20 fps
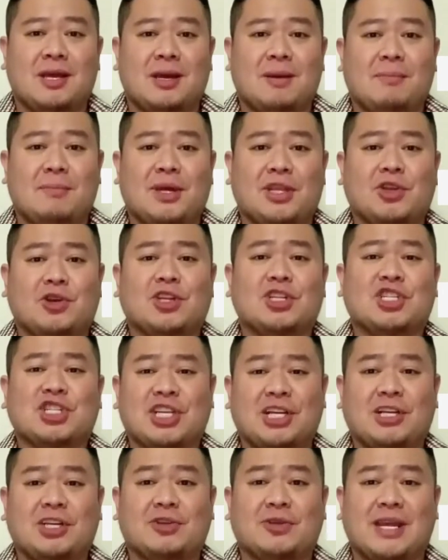but your
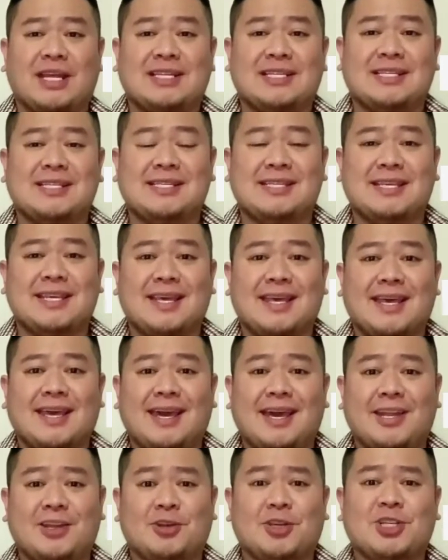children's
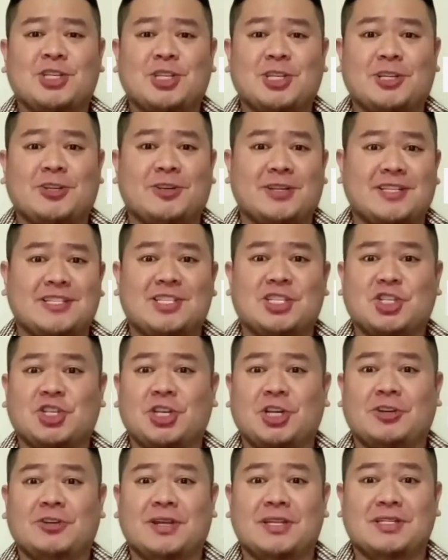and your children's
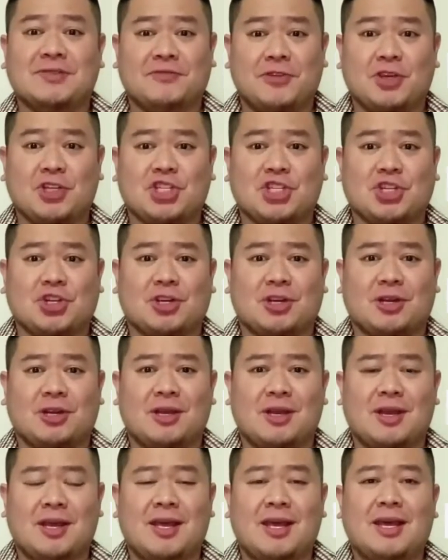children's future.
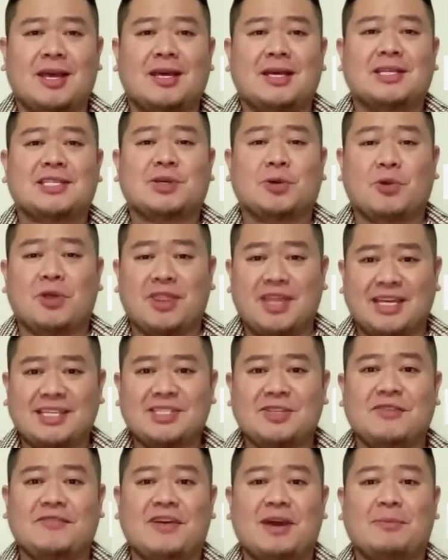So
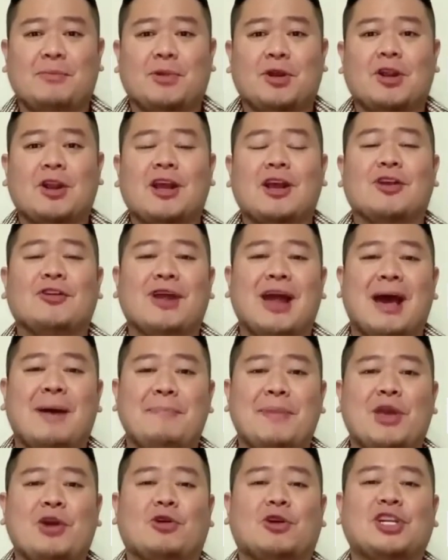this November,
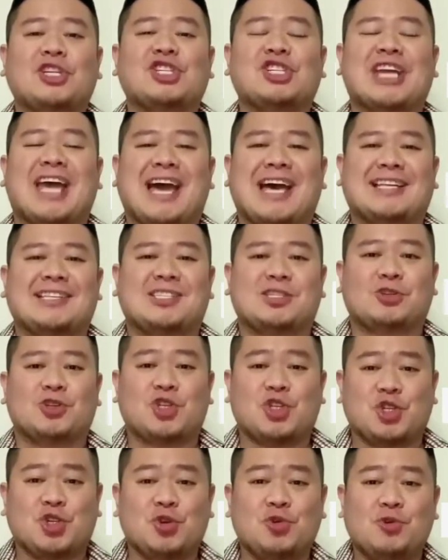grab your chance to
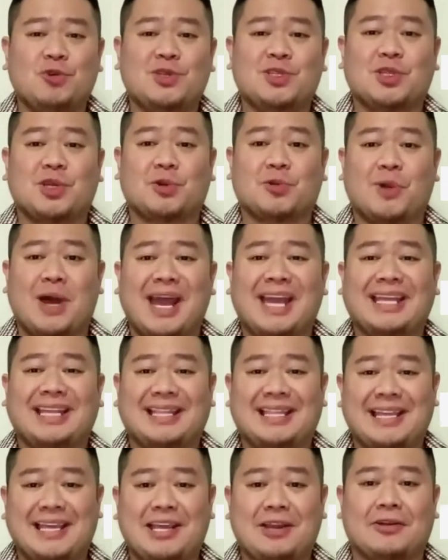choose the right
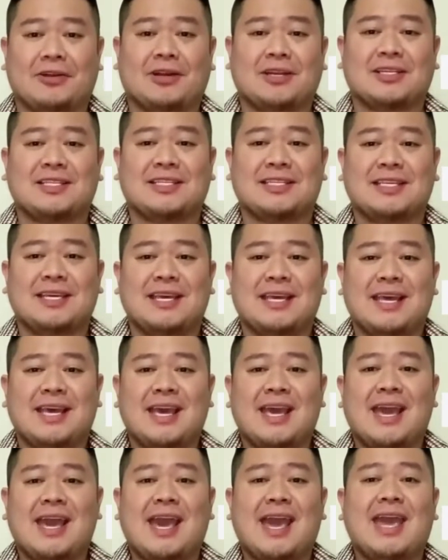leaders
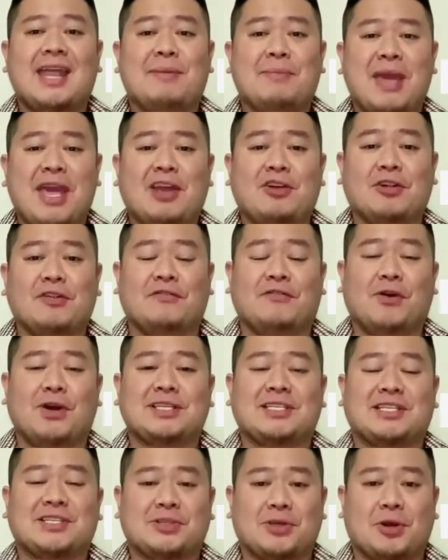and make your
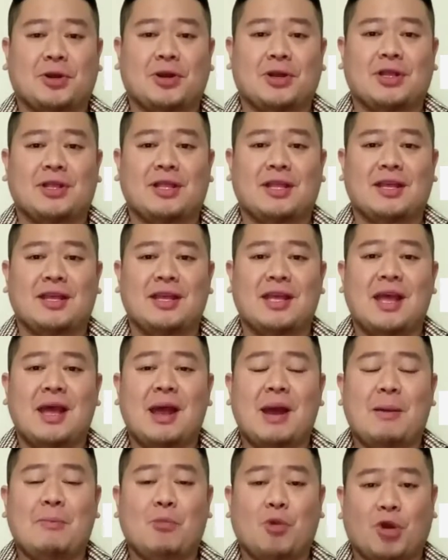voices heard.
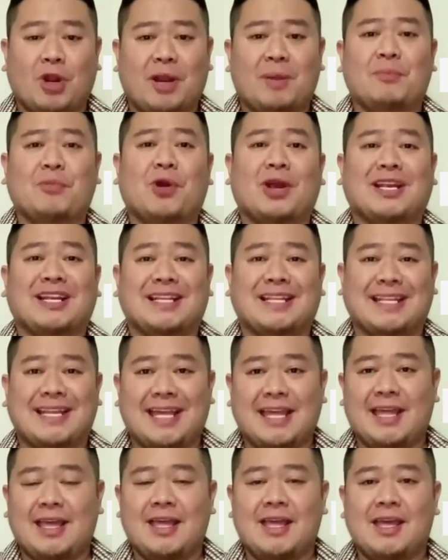More
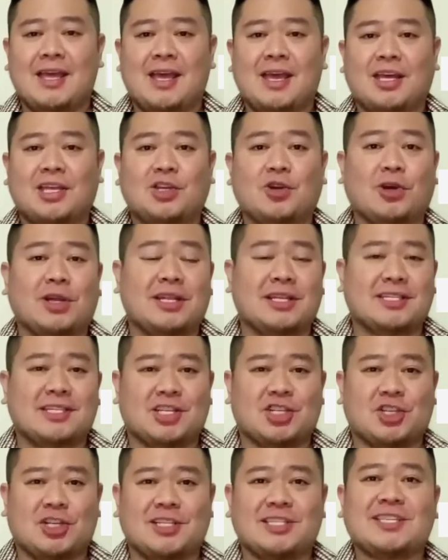importantly, your
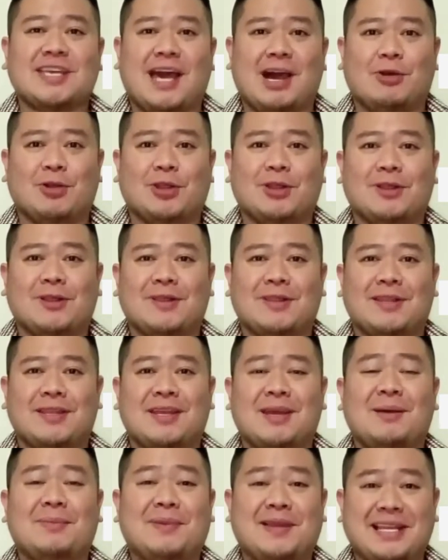decisions count.
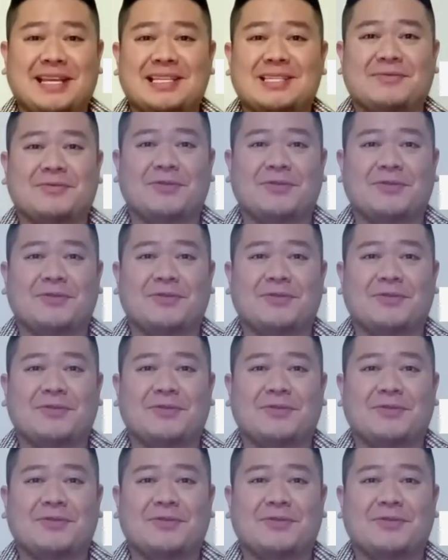Please